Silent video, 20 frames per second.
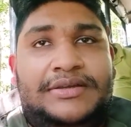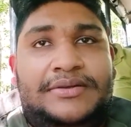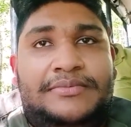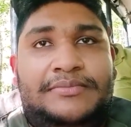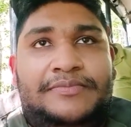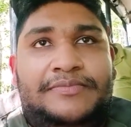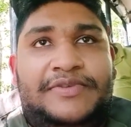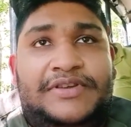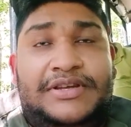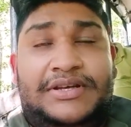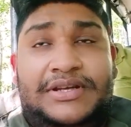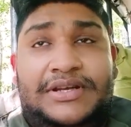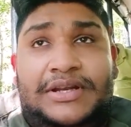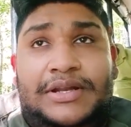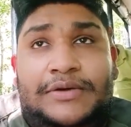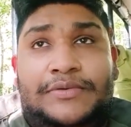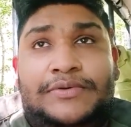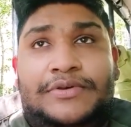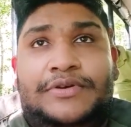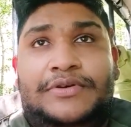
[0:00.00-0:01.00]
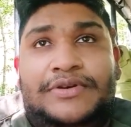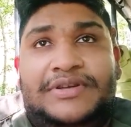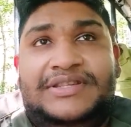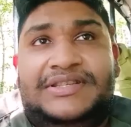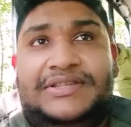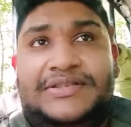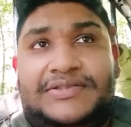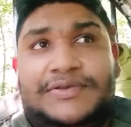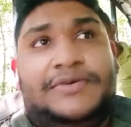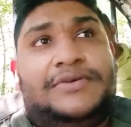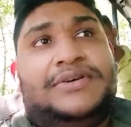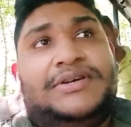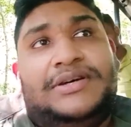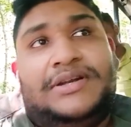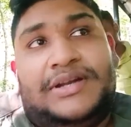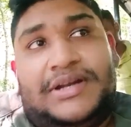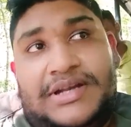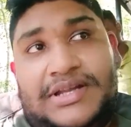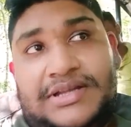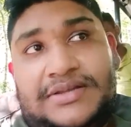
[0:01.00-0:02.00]
we heard a loud noise and saw her
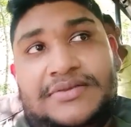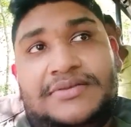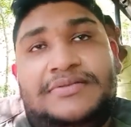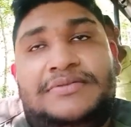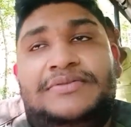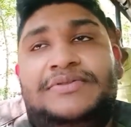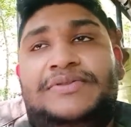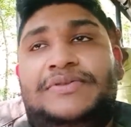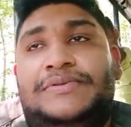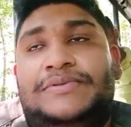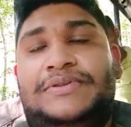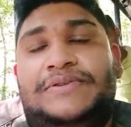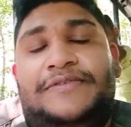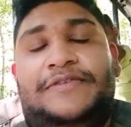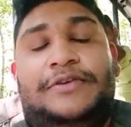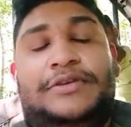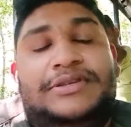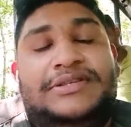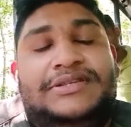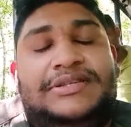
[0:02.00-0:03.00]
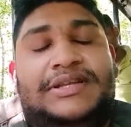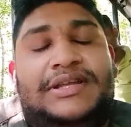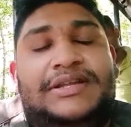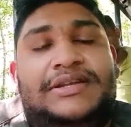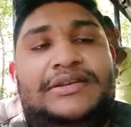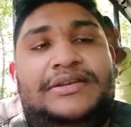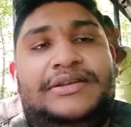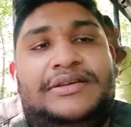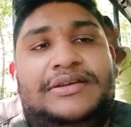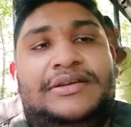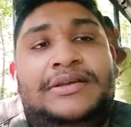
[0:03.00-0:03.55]
running through the forest and uh,